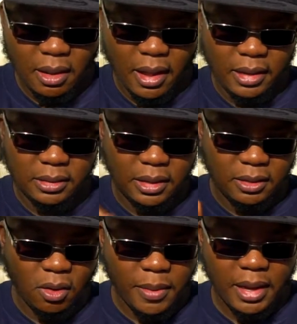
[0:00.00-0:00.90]
All right, so
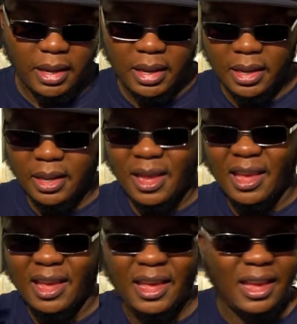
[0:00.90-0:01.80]
let's go back in
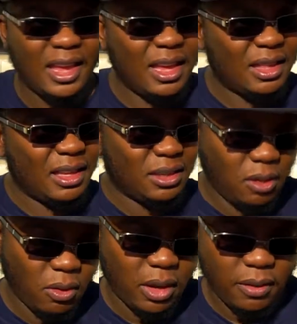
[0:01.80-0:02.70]
and get this
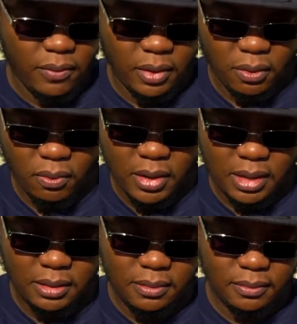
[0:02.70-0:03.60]
Lugia real
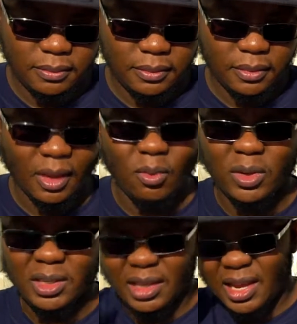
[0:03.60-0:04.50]
quick,
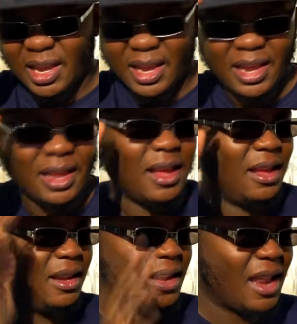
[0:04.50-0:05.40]
which is again,
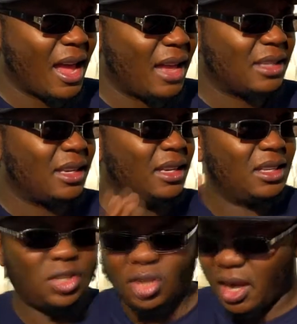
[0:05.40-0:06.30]
not
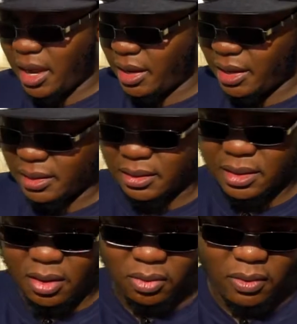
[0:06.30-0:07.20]
shiny.
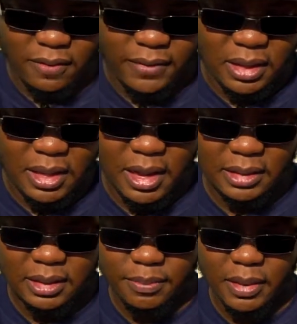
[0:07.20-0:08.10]
So twenty
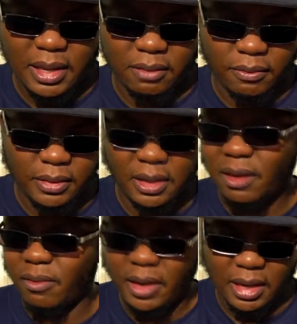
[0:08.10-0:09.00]
fifty-nine C P, that's what we're
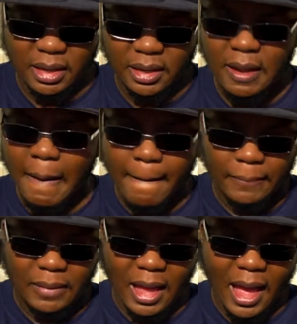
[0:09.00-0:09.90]
dealing with here.
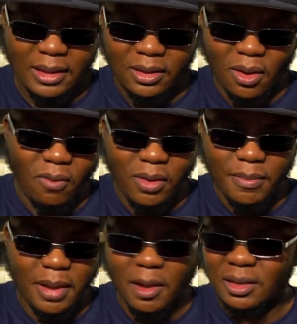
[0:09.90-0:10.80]
I don't
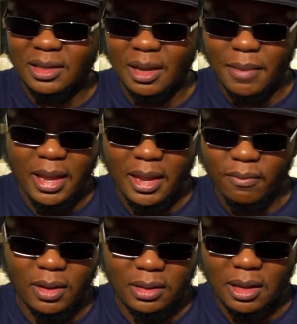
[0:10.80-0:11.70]
remember off the top of my head
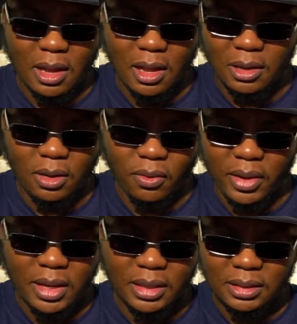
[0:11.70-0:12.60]
what the hundo
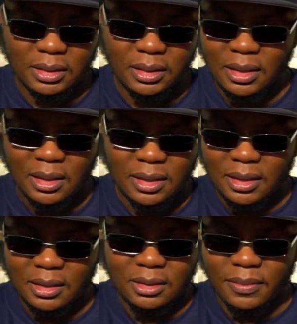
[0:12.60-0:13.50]
is,
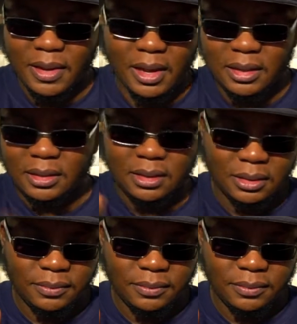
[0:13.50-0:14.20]
to be honest.